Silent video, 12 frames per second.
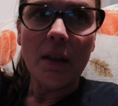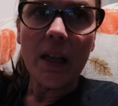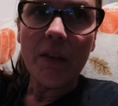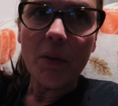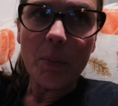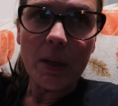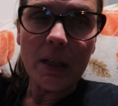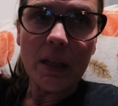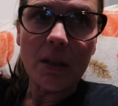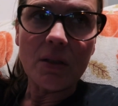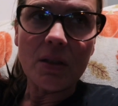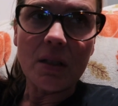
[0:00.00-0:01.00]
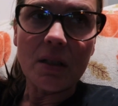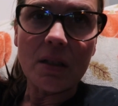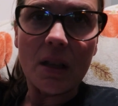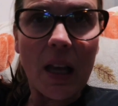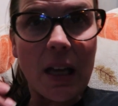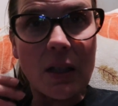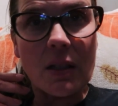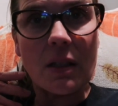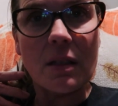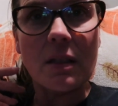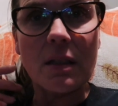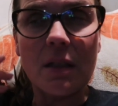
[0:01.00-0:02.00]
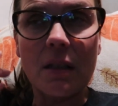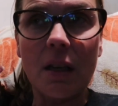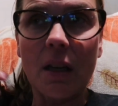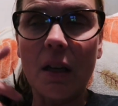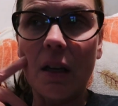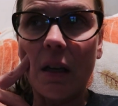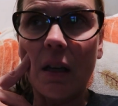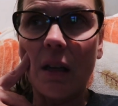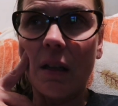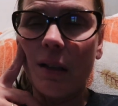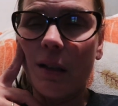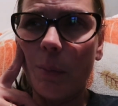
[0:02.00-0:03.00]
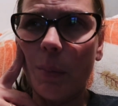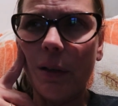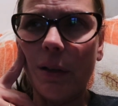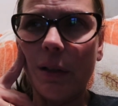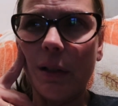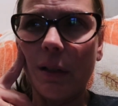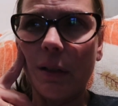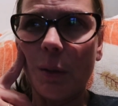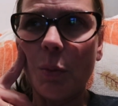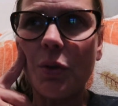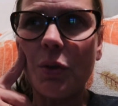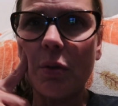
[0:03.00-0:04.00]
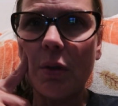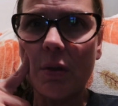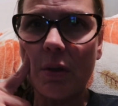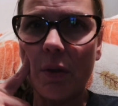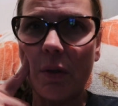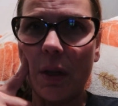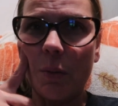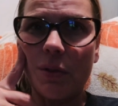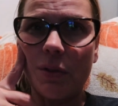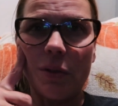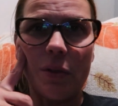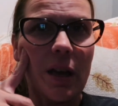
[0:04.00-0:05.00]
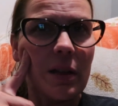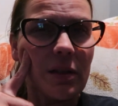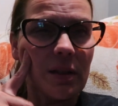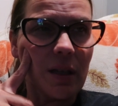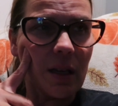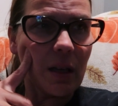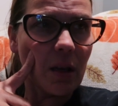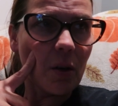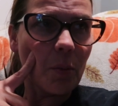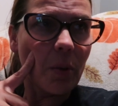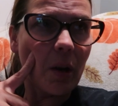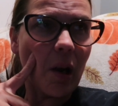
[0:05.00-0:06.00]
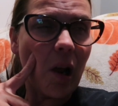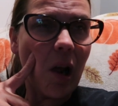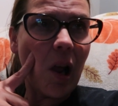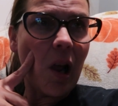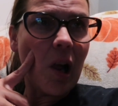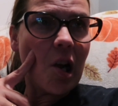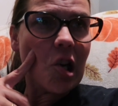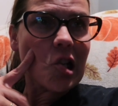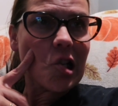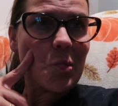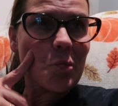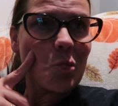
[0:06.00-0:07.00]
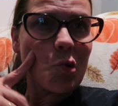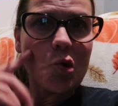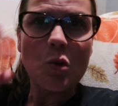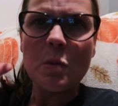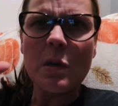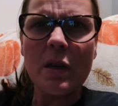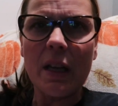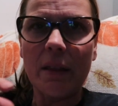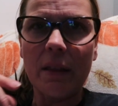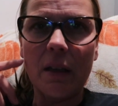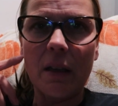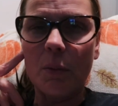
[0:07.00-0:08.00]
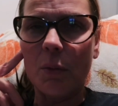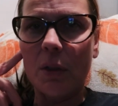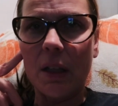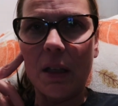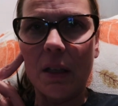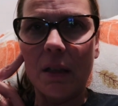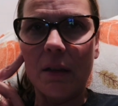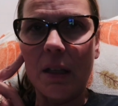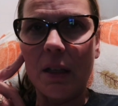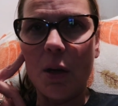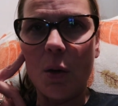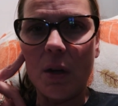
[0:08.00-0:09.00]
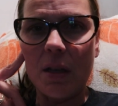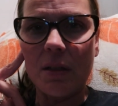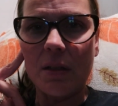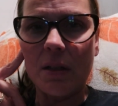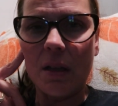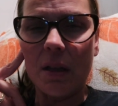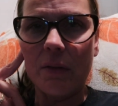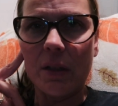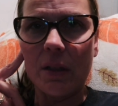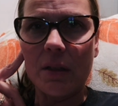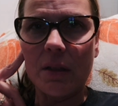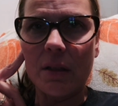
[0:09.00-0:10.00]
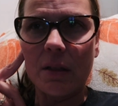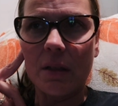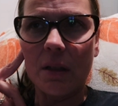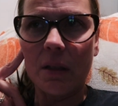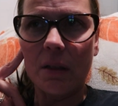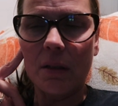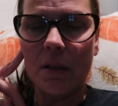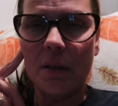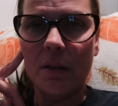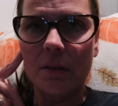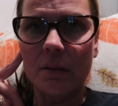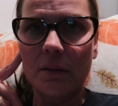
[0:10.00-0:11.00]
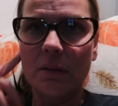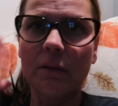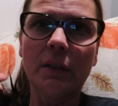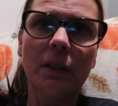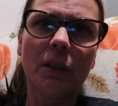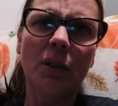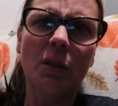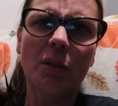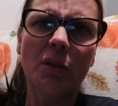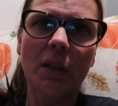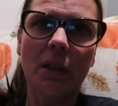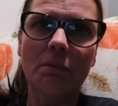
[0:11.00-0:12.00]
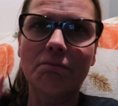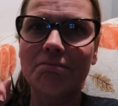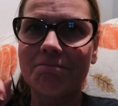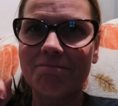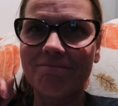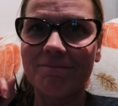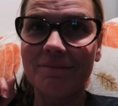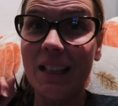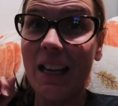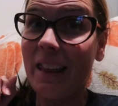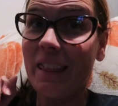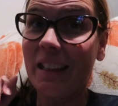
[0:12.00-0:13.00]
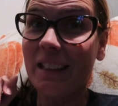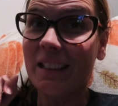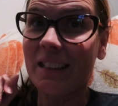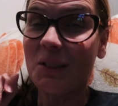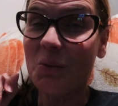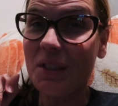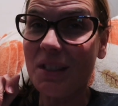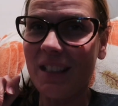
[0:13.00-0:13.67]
they haven't been here since last uh, about a almost two years ago. That was their last day here, but. Um, we'll get there. We'll get it. They know us. They love us. It'll, it'll go great. I think. We'll